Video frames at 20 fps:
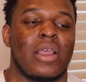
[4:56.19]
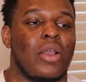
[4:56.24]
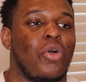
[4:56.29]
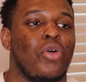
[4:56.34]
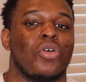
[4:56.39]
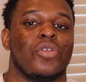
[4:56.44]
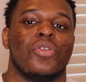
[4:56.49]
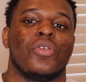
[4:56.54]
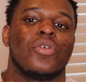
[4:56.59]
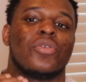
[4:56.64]

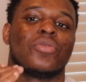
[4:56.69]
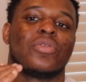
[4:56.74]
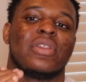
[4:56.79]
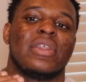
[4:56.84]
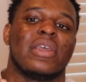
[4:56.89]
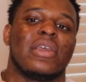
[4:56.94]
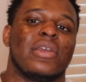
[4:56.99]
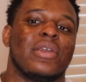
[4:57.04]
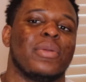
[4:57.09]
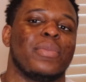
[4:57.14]
although
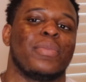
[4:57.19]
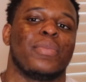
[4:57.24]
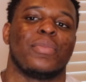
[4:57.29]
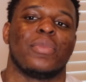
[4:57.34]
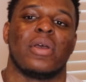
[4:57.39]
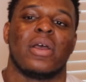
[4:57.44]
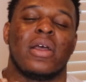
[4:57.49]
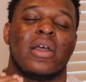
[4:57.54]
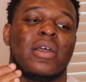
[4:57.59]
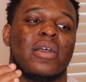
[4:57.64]
their
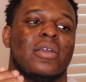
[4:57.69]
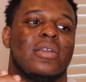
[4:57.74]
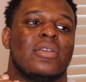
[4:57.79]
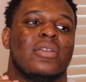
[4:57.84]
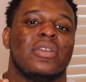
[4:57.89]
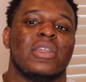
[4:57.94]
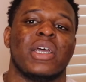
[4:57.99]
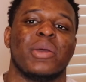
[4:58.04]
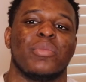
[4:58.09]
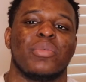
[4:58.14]

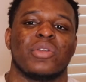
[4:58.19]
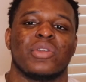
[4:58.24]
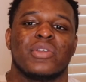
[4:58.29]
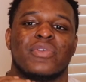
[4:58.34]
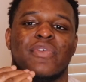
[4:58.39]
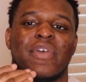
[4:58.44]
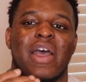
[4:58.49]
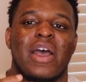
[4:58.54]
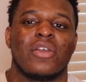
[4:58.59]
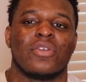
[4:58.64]
numbers
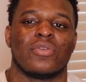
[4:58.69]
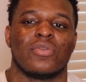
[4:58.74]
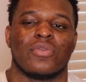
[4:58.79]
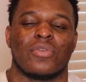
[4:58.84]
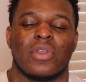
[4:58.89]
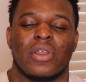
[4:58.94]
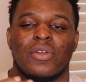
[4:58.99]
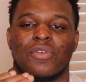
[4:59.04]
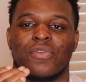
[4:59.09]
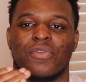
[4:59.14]

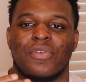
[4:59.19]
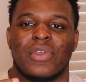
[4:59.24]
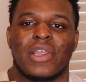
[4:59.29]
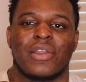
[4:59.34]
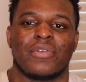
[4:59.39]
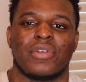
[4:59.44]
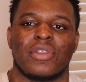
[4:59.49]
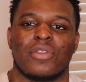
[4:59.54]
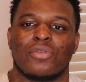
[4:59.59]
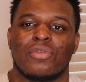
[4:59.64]

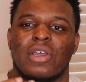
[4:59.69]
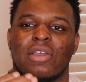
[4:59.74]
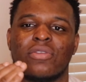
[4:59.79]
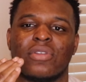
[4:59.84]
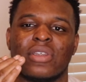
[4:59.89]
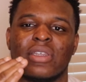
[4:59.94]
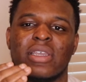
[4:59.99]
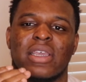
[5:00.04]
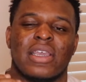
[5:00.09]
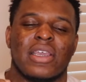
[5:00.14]
vary throughout
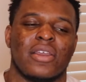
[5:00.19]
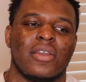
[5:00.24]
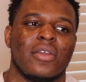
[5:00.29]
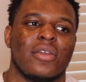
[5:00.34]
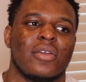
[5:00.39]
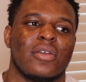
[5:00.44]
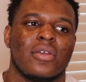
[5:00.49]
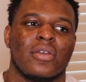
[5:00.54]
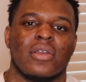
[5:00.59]
the year.